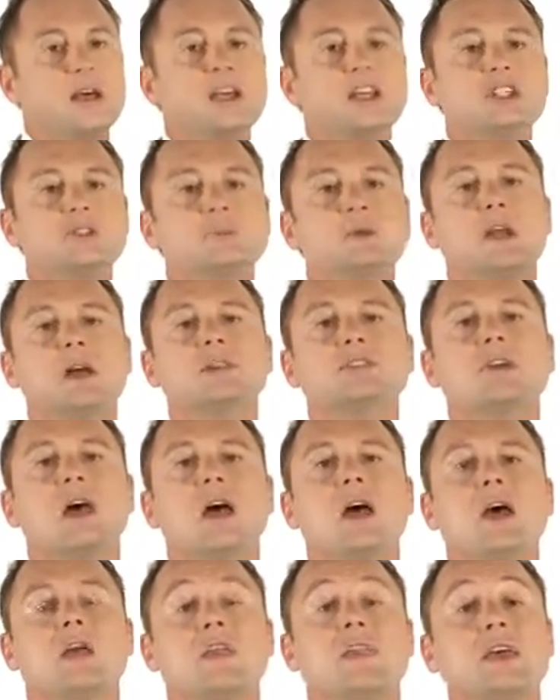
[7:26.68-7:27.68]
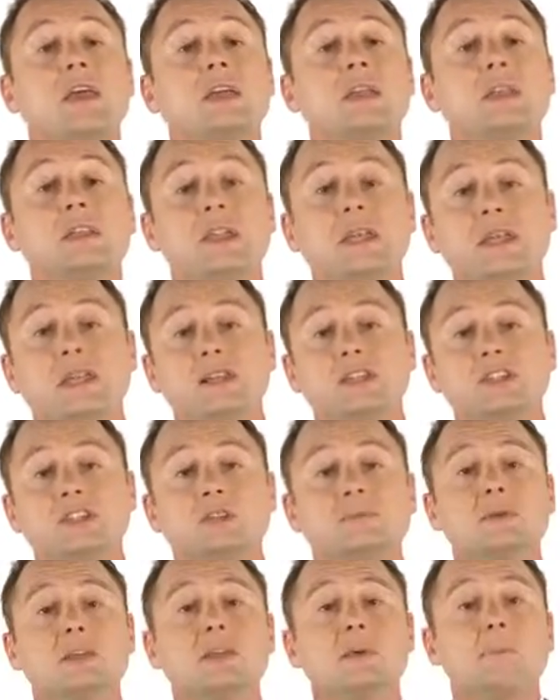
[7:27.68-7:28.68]
is because they need
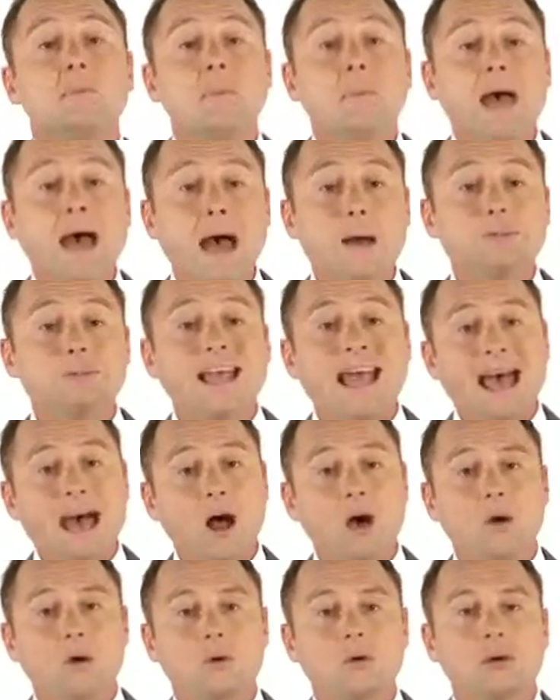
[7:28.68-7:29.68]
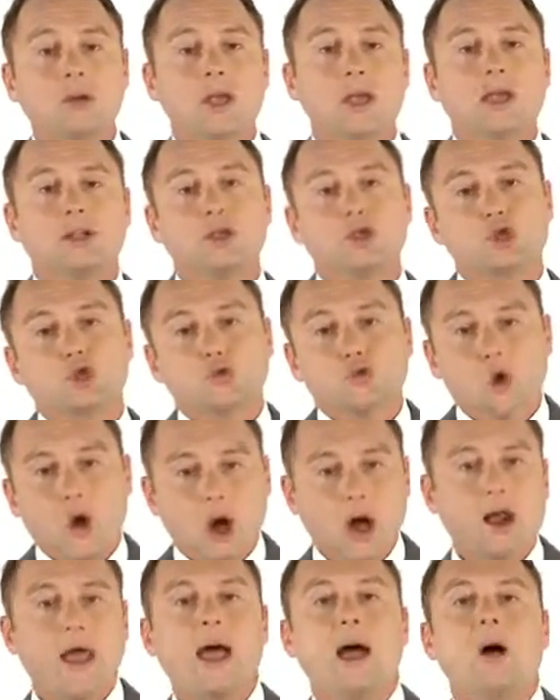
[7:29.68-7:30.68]
to be mapped out and
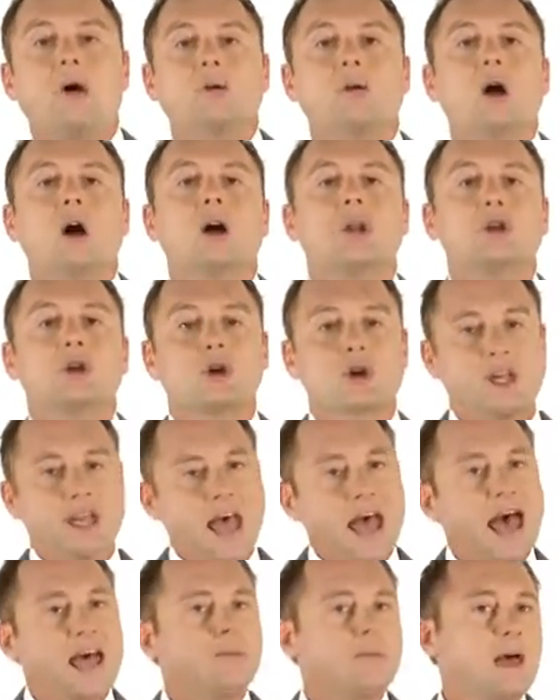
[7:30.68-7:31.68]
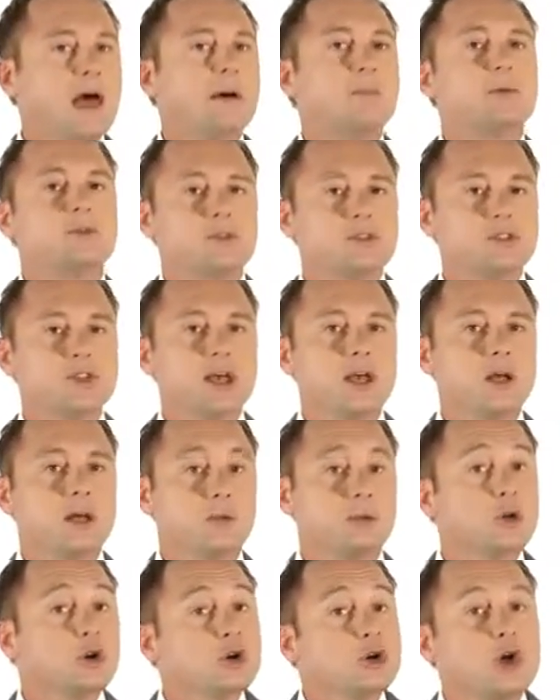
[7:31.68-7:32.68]
drawn out on your CAD map of the
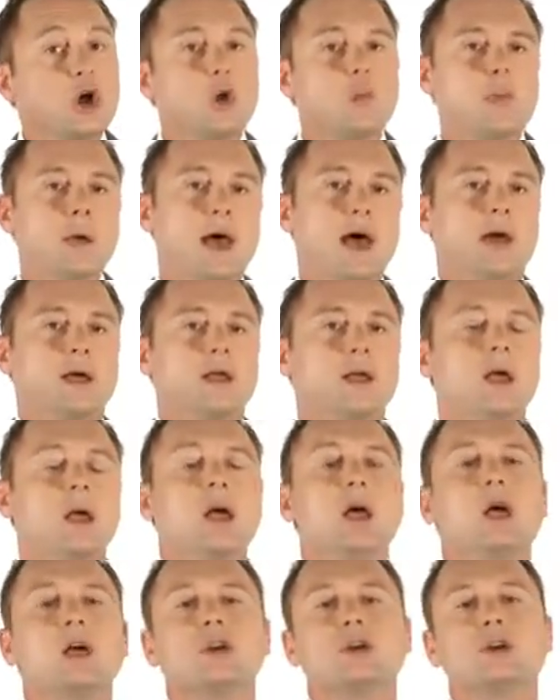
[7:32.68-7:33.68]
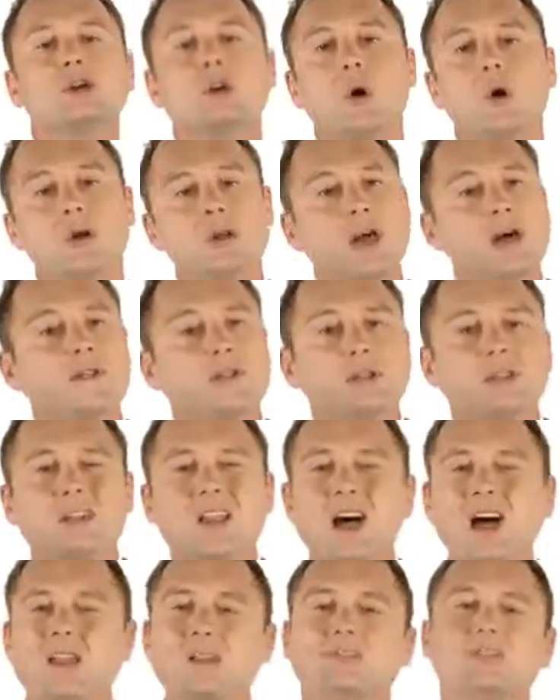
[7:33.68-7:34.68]
sale, your notepad. You're going to have a
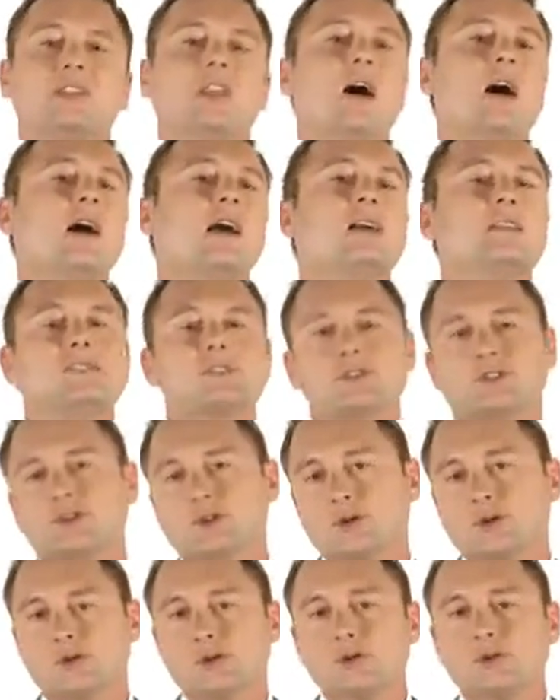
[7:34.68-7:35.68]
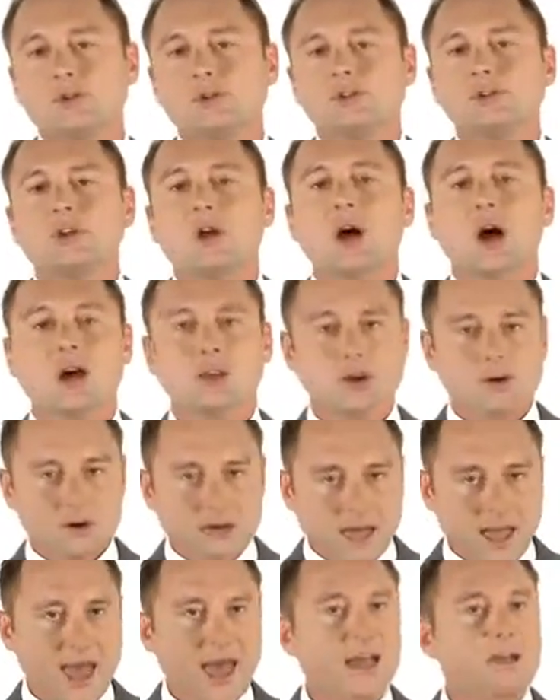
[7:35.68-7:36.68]
lot of lines and circles on your
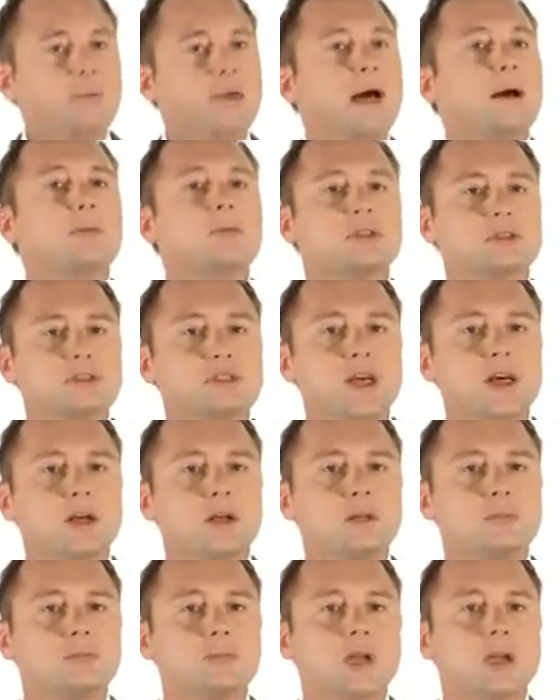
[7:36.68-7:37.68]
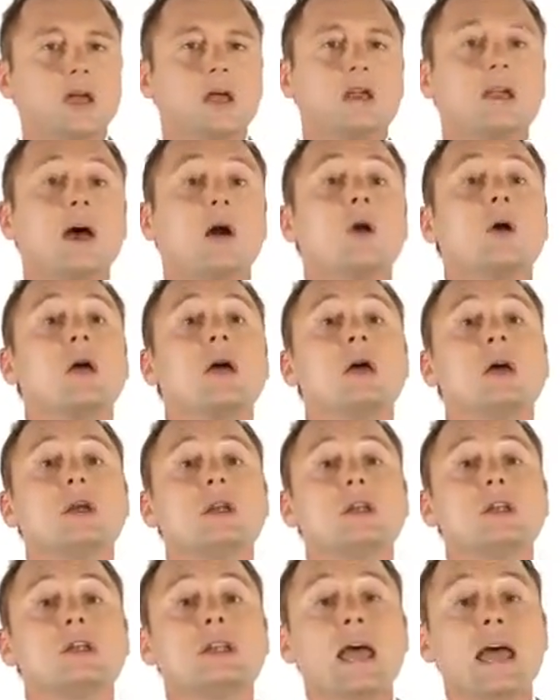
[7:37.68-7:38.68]
CAD map of the sale. Now,
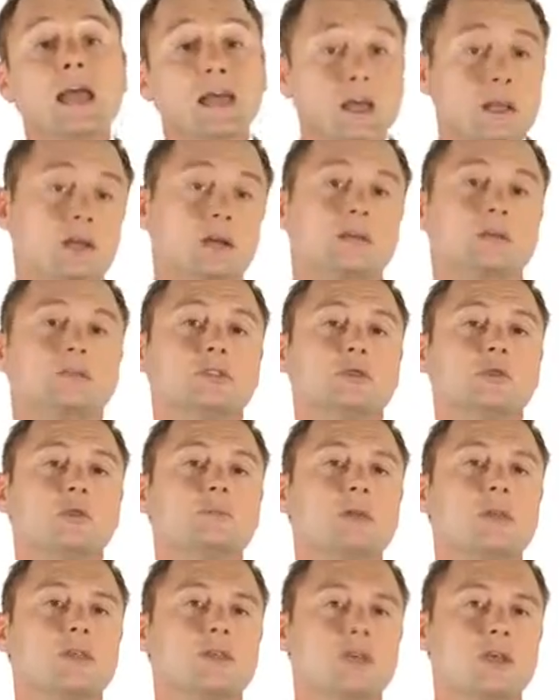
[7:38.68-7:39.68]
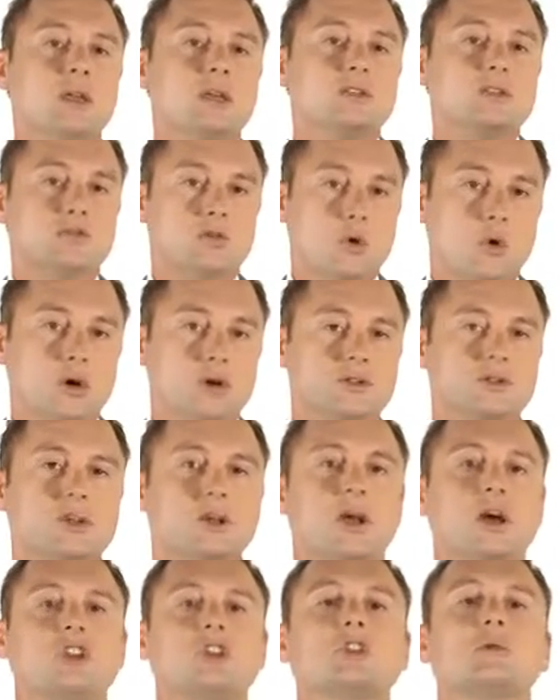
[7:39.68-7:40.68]
negatives would be things, of course, the
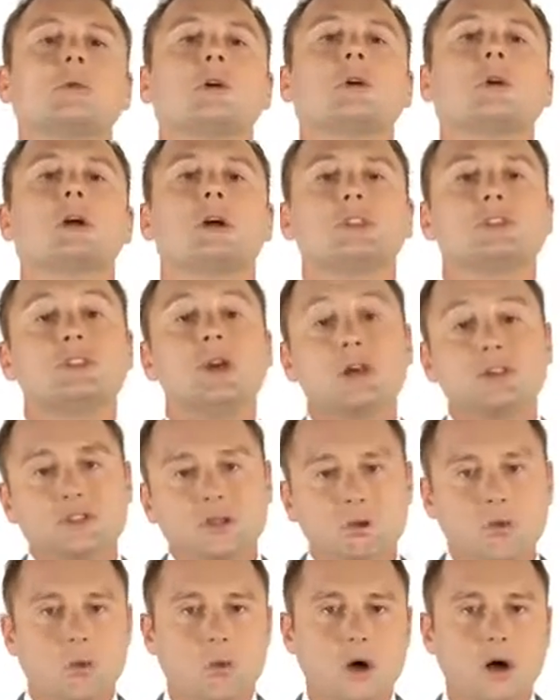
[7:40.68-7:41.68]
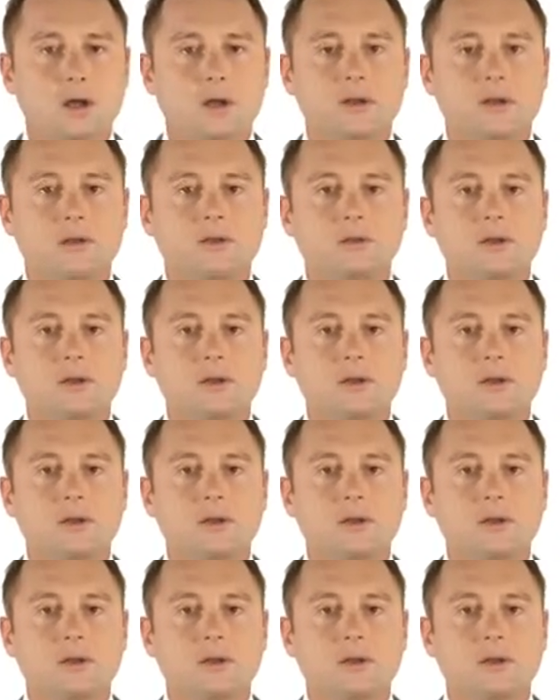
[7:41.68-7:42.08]
customer doesn't want.